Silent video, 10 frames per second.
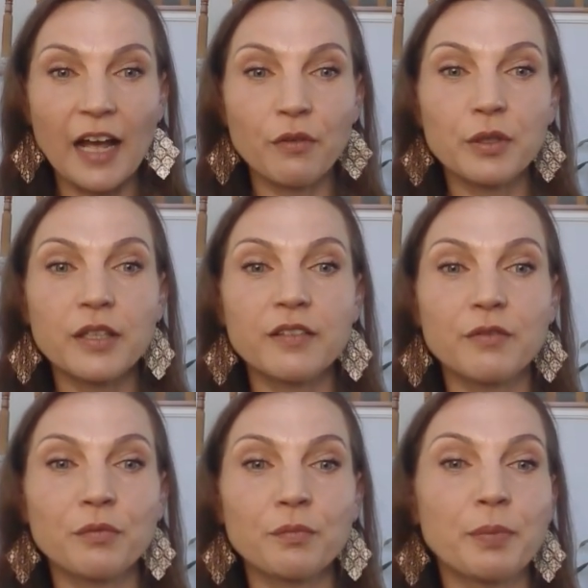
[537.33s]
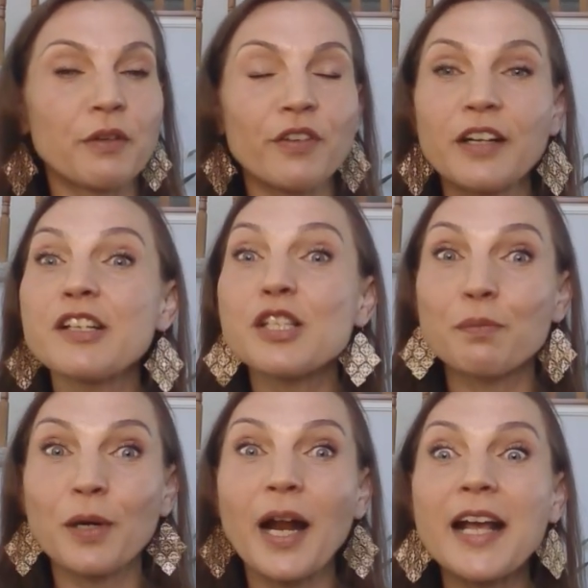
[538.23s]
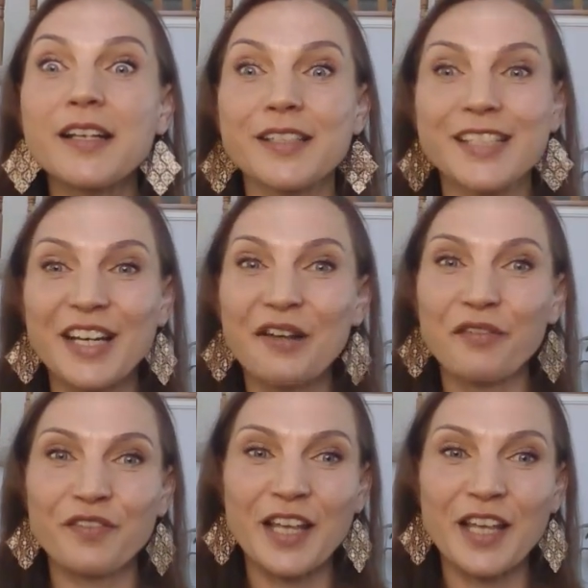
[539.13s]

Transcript: I would be very surprised if